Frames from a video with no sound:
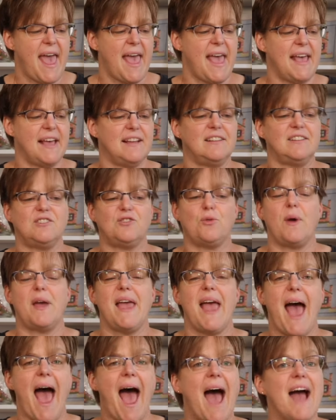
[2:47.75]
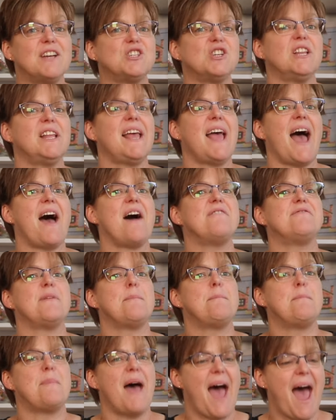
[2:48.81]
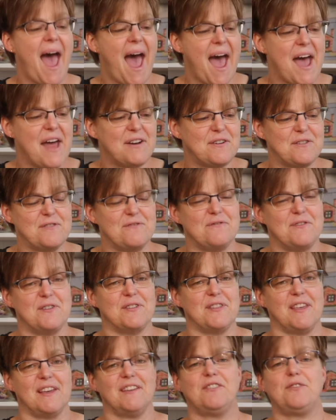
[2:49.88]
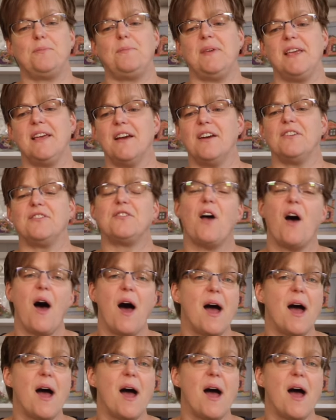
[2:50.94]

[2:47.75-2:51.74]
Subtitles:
And so I actually have a pattern for this because